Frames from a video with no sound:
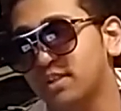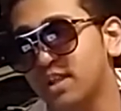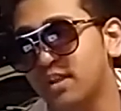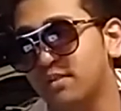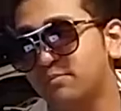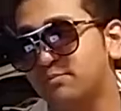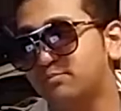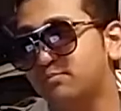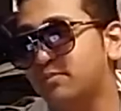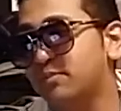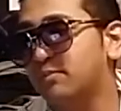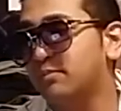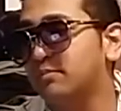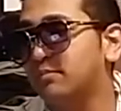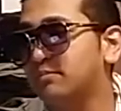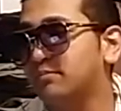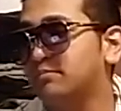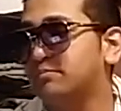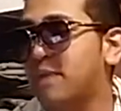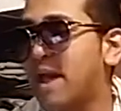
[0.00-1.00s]
Then
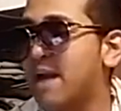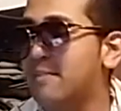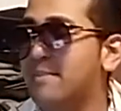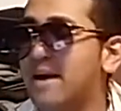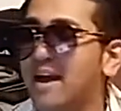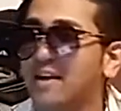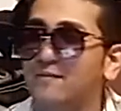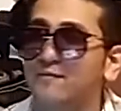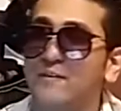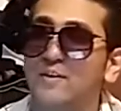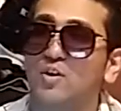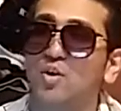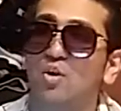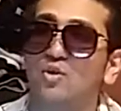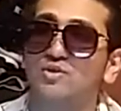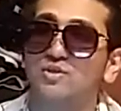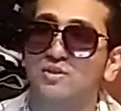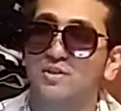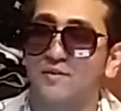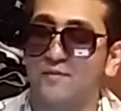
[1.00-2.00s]
Pat McAfee
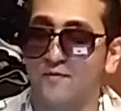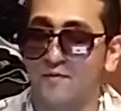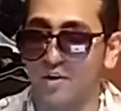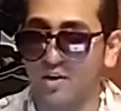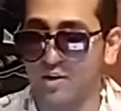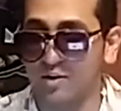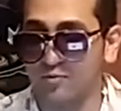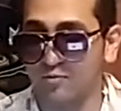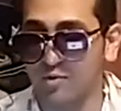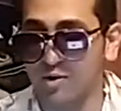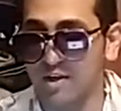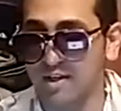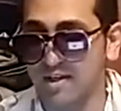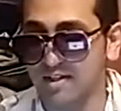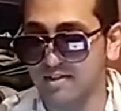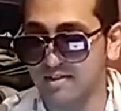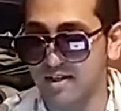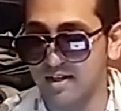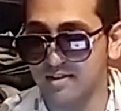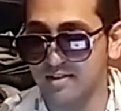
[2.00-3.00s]
goes in the fucking
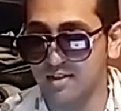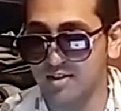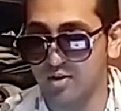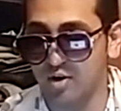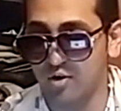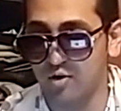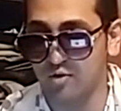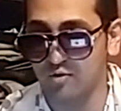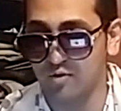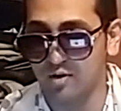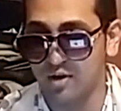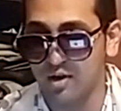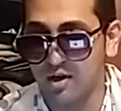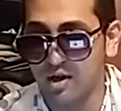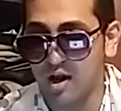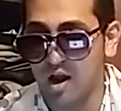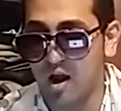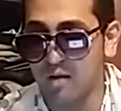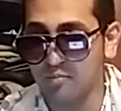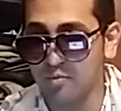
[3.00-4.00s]
ring and says, you know,
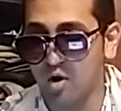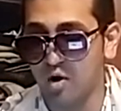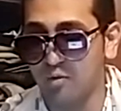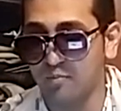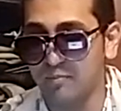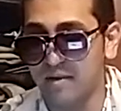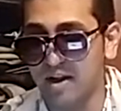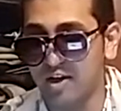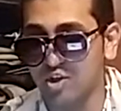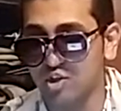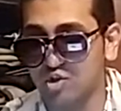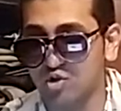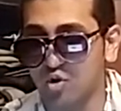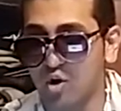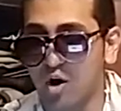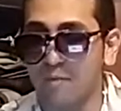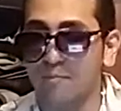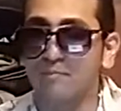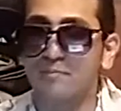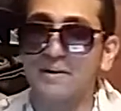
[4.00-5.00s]
I'm gonna make
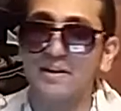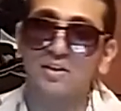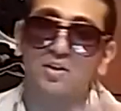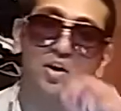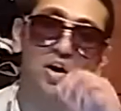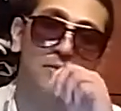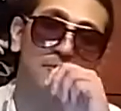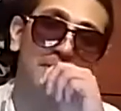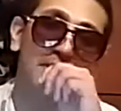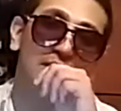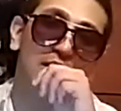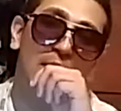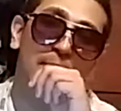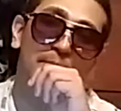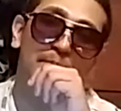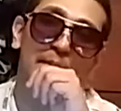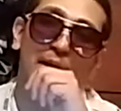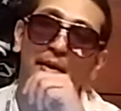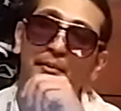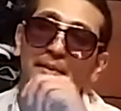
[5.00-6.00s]
sure I'm beat up
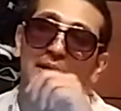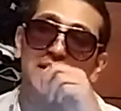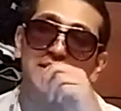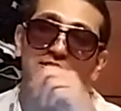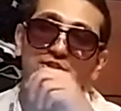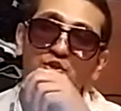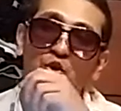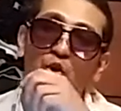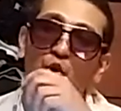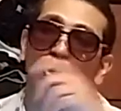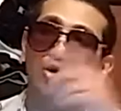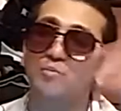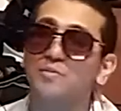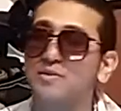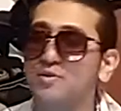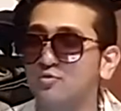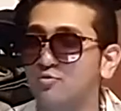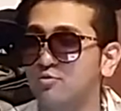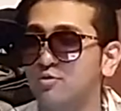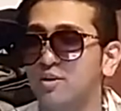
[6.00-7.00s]
Belmas
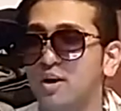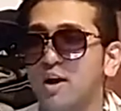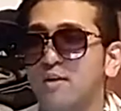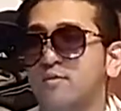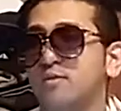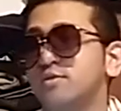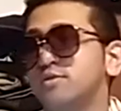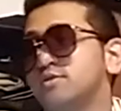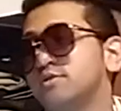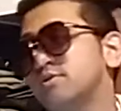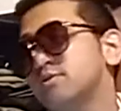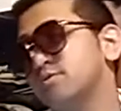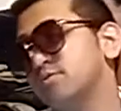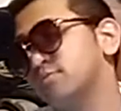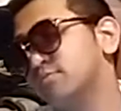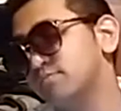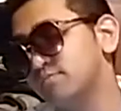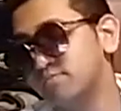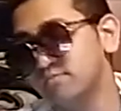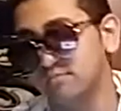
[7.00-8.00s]
Corbin or whatever. So
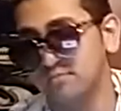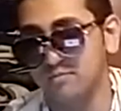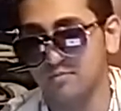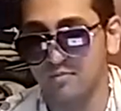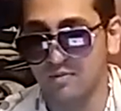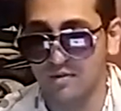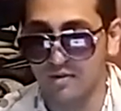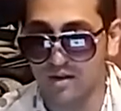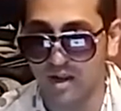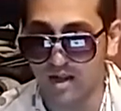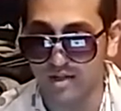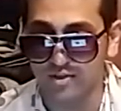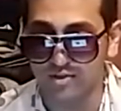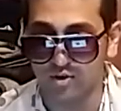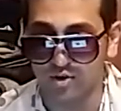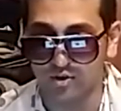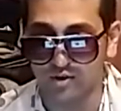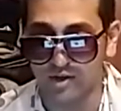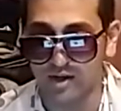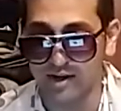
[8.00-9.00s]

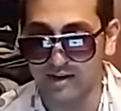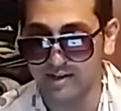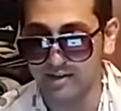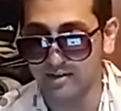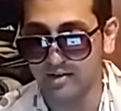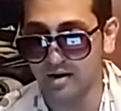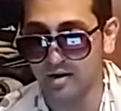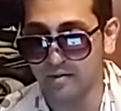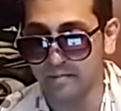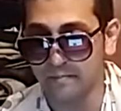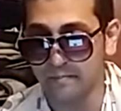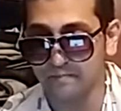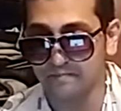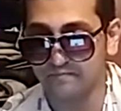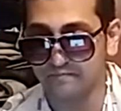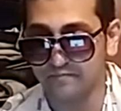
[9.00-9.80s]
that's okay, you know.